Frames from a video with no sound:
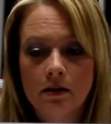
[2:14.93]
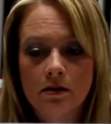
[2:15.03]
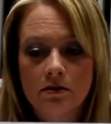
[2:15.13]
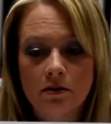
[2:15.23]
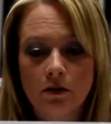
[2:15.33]

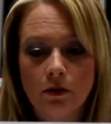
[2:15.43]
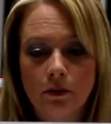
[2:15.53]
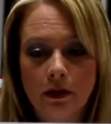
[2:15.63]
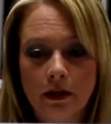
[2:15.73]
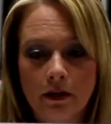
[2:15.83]
So
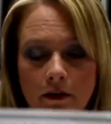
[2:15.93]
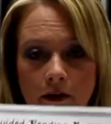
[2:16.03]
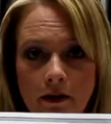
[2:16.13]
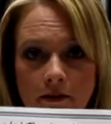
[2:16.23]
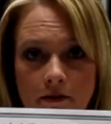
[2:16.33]
here
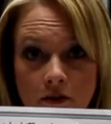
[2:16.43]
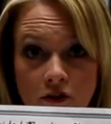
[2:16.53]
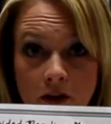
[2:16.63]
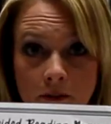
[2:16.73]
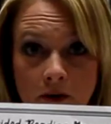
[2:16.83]
is the
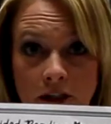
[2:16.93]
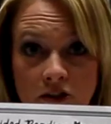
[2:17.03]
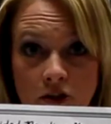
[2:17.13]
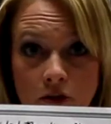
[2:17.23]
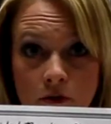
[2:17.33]
sheet I'm going to
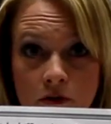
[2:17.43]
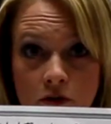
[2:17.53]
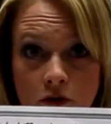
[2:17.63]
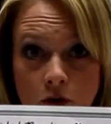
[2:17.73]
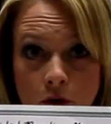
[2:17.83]
use
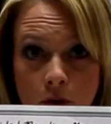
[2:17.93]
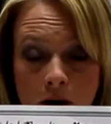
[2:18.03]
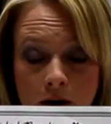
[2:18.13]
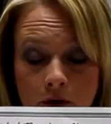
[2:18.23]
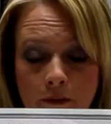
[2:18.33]
to
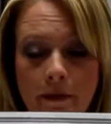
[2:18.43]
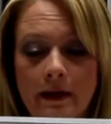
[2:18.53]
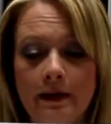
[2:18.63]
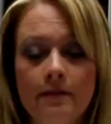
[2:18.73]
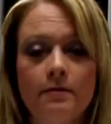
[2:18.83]
group my
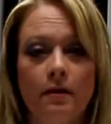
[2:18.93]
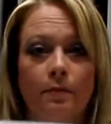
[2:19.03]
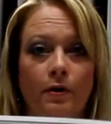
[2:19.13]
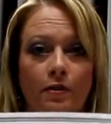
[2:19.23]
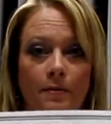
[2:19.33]
kids and
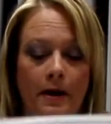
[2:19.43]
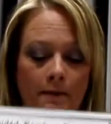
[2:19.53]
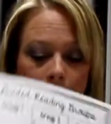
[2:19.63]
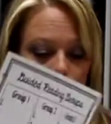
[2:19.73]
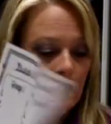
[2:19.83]
put them
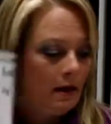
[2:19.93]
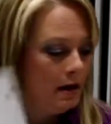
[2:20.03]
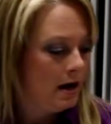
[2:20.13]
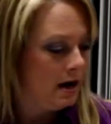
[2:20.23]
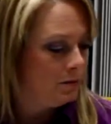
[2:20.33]

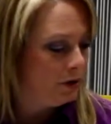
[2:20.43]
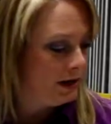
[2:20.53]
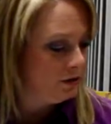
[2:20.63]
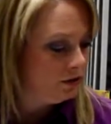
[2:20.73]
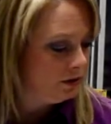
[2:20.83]
on. What I
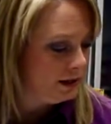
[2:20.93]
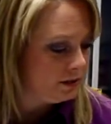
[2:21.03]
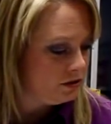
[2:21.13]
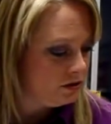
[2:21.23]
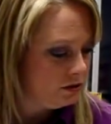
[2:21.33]
do like
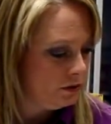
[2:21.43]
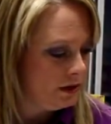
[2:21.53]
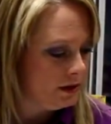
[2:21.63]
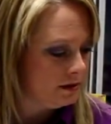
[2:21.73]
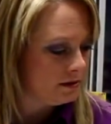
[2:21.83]
to do
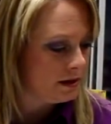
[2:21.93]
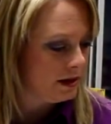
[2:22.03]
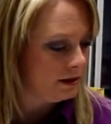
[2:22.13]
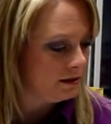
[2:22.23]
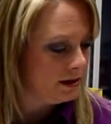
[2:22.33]
is
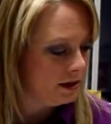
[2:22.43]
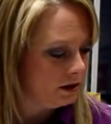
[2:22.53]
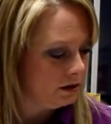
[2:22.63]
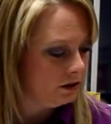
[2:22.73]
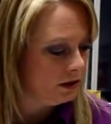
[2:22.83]
kind of take a
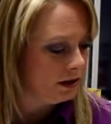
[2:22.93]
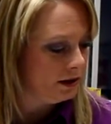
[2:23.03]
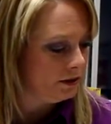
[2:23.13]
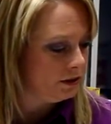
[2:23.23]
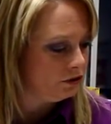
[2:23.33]
look
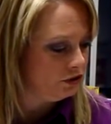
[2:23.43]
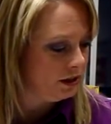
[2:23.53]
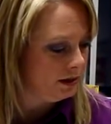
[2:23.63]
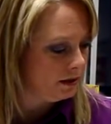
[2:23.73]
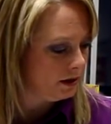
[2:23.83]
at the
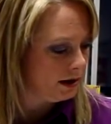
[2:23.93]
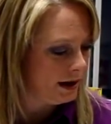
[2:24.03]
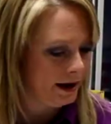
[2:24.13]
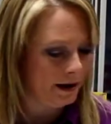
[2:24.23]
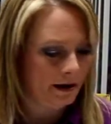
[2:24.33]
sheet that I
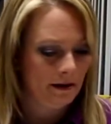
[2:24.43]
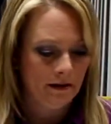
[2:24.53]
had